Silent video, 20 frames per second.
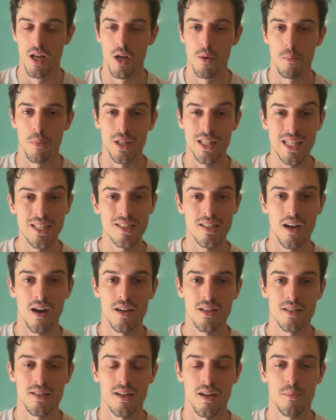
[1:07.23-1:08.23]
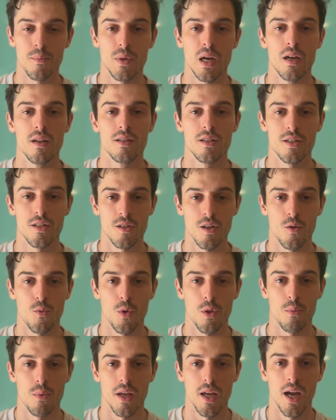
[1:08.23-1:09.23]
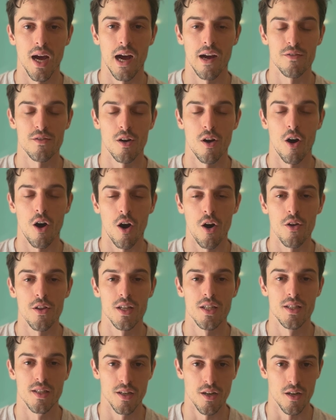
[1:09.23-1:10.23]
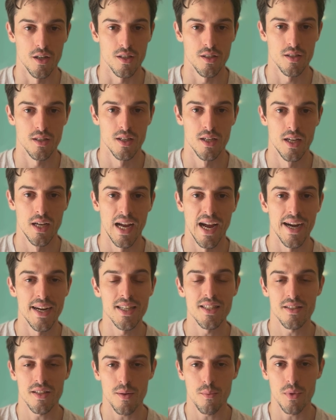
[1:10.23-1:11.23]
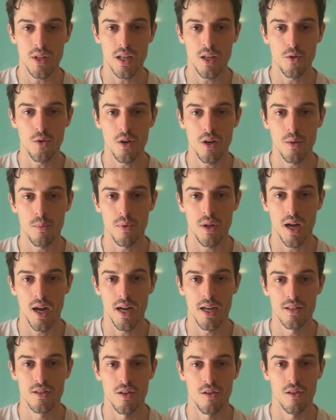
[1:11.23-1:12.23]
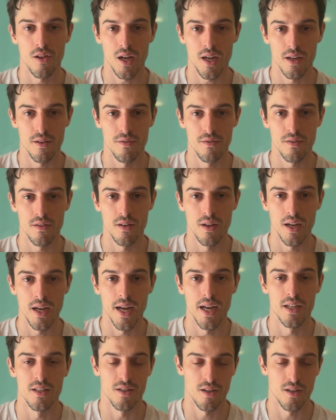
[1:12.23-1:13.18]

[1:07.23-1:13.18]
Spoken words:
but this concept stuck with me after all these years, and it's something you can apply to life and to